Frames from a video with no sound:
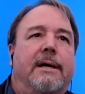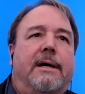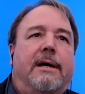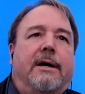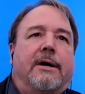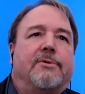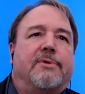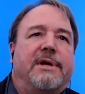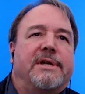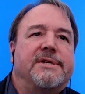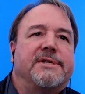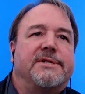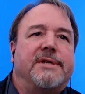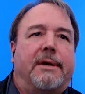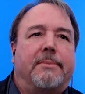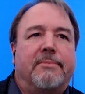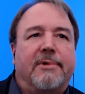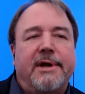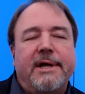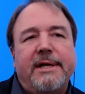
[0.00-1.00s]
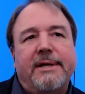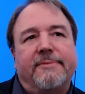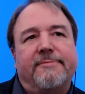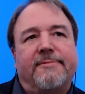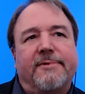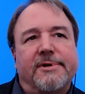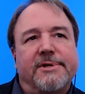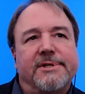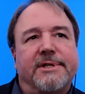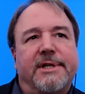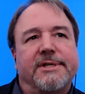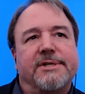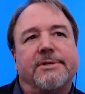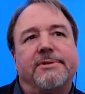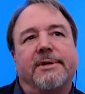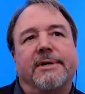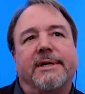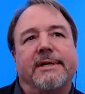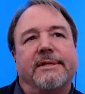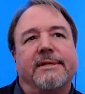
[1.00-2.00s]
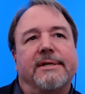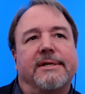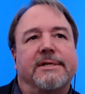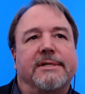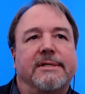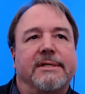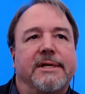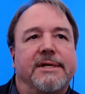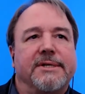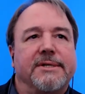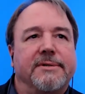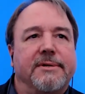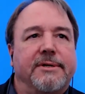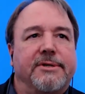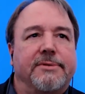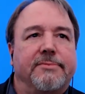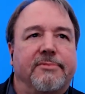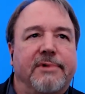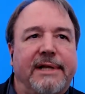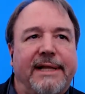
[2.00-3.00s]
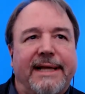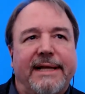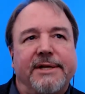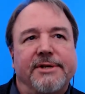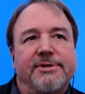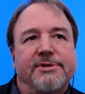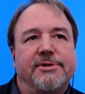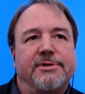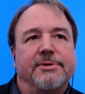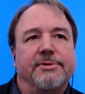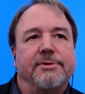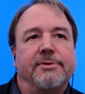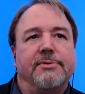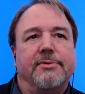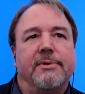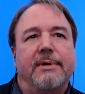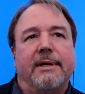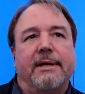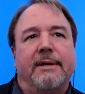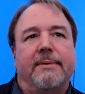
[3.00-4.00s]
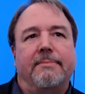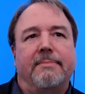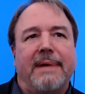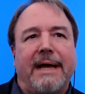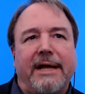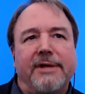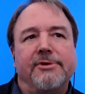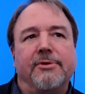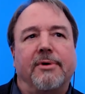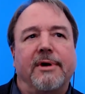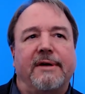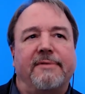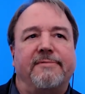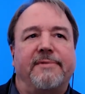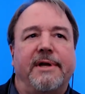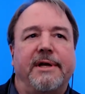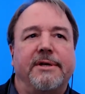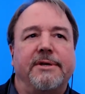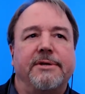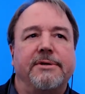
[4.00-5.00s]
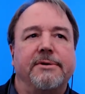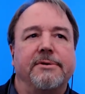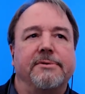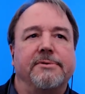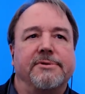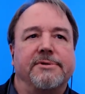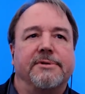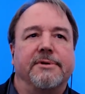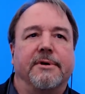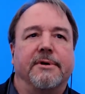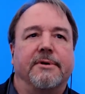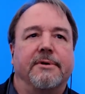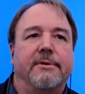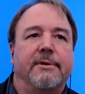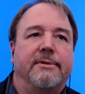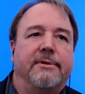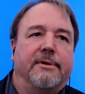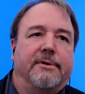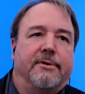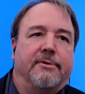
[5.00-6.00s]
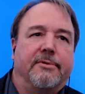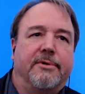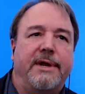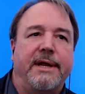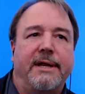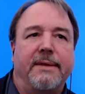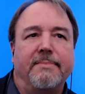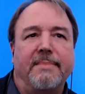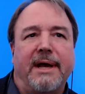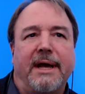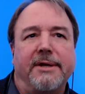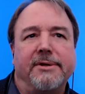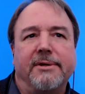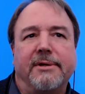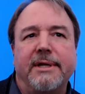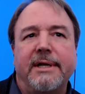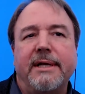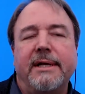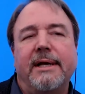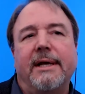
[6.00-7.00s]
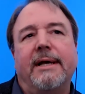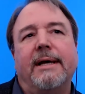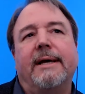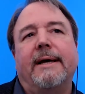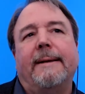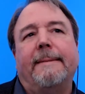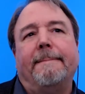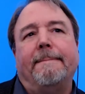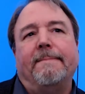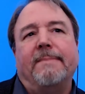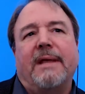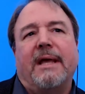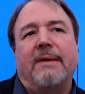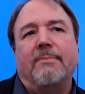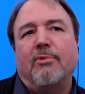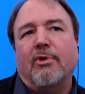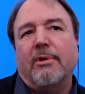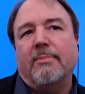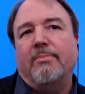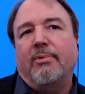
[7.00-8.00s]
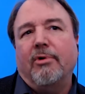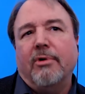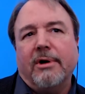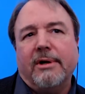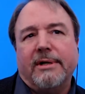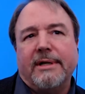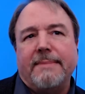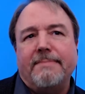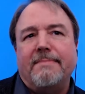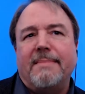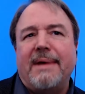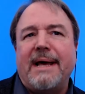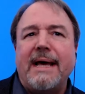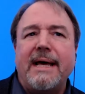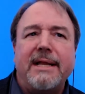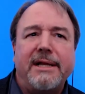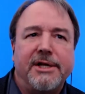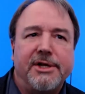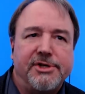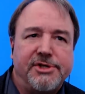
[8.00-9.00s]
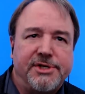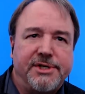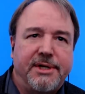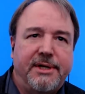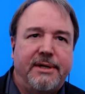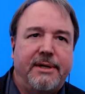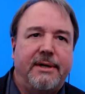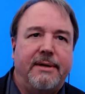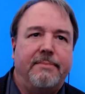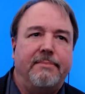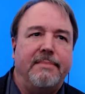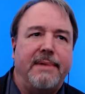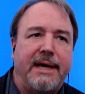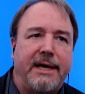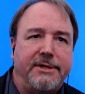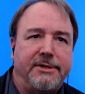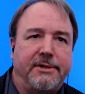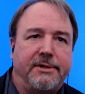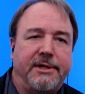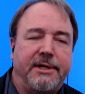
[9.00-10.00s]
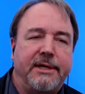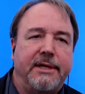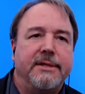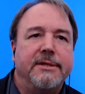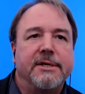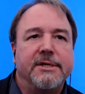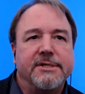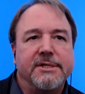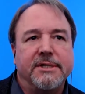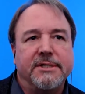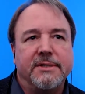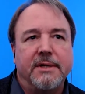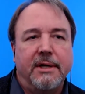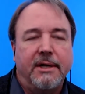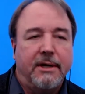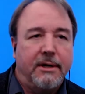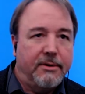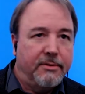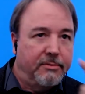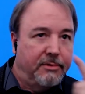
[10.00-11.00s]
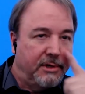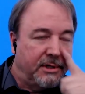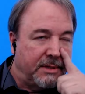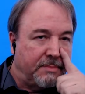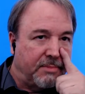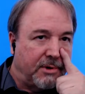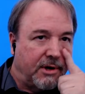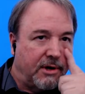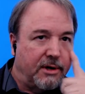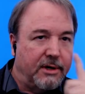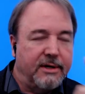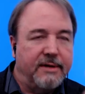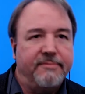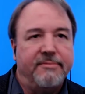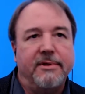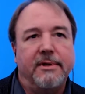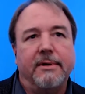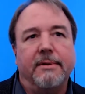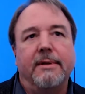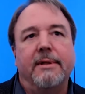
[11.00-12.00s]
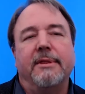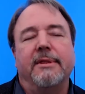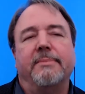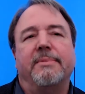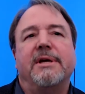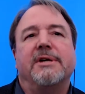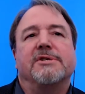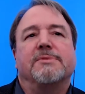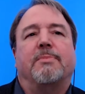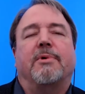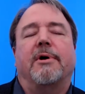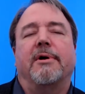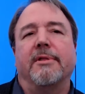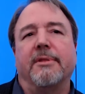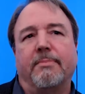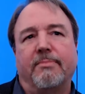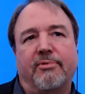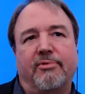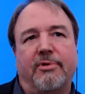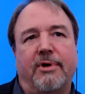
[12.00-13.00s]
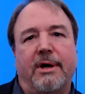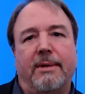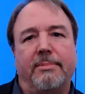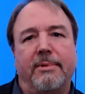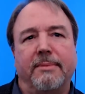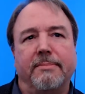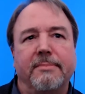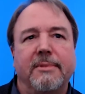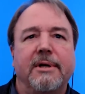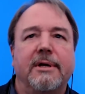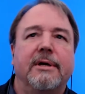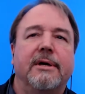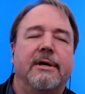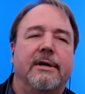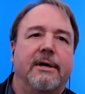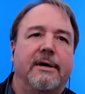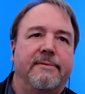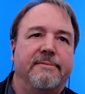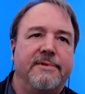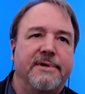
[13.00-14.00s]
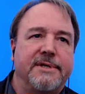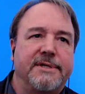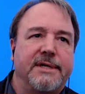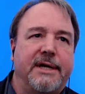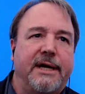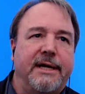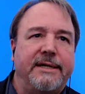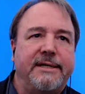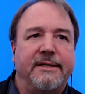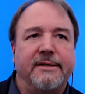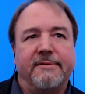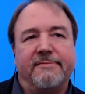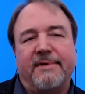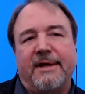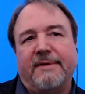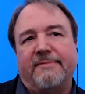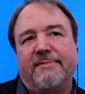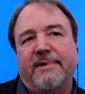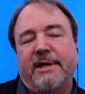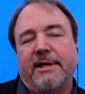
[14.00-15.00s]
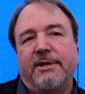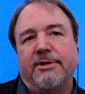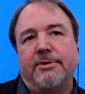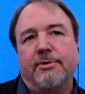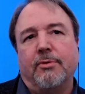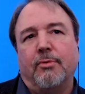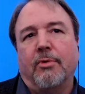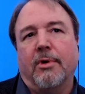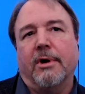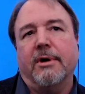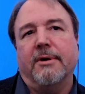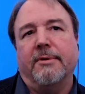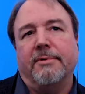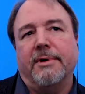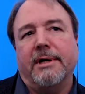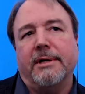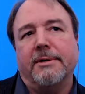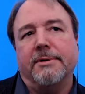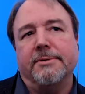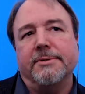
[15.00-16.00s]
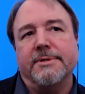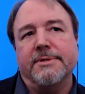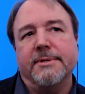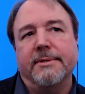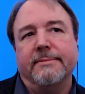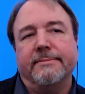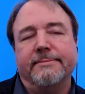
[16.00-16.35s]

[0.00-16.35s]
A quick summary. First, let's look at this list related to manual FAQs. They're created manually and, more importantly, managed manually. And this is really part of the biggest part of the problem of this idea of FAQ workarounds.